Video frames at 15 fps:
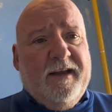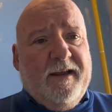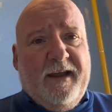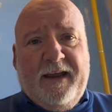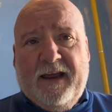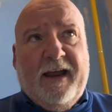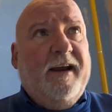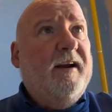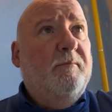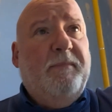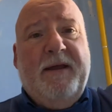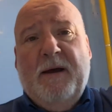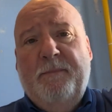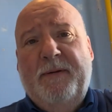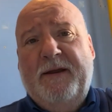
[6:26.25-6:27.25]
It ain't going to be
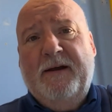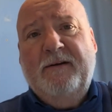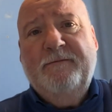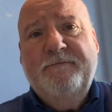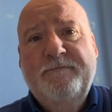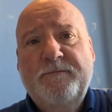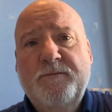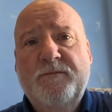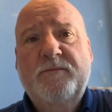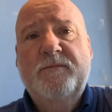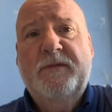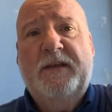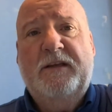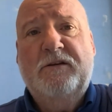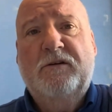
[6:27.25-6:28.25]
up here.
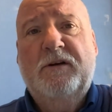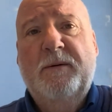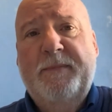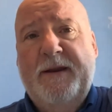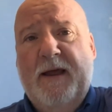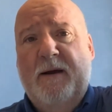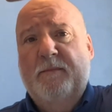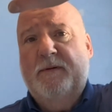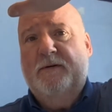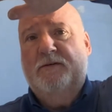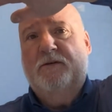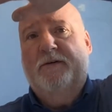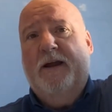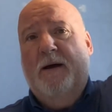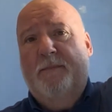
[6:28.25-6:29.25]
It's not going to be
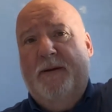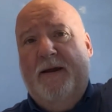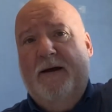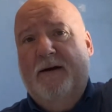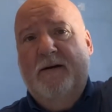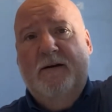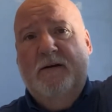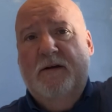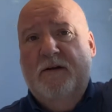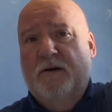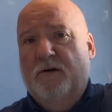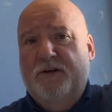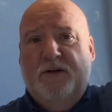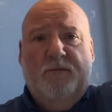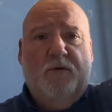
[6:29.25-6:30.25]
up here
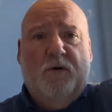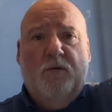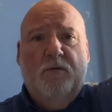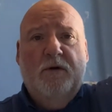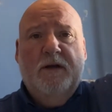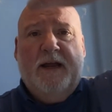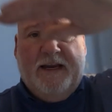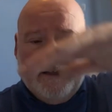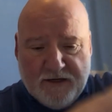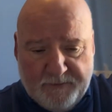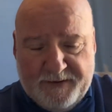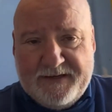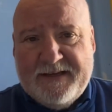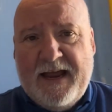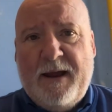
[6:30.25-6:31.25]
on your wall. It's going to
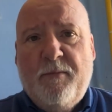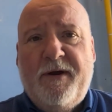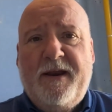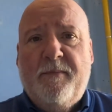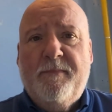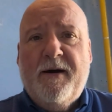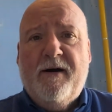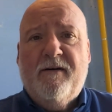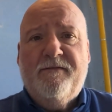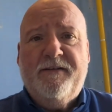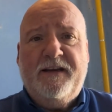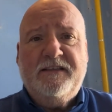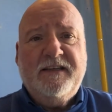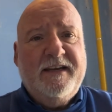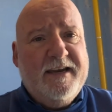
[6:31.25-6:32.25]
be down where your bath
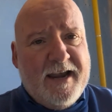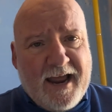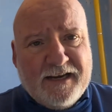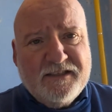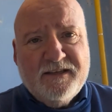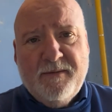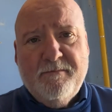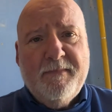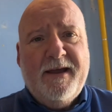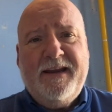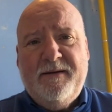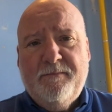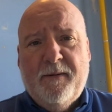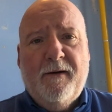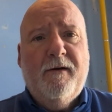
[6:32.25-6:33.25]
is, and that's the
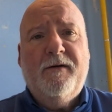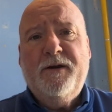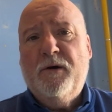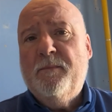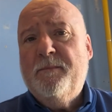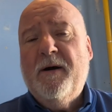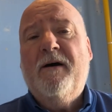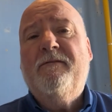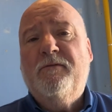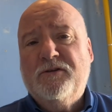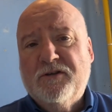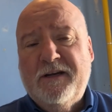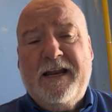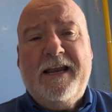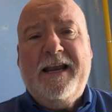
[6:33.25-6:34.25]
main part of your bath that's
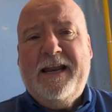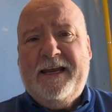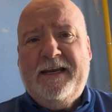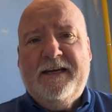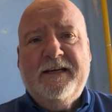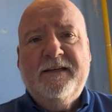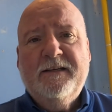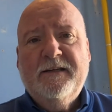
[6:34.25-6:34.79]
going to leak,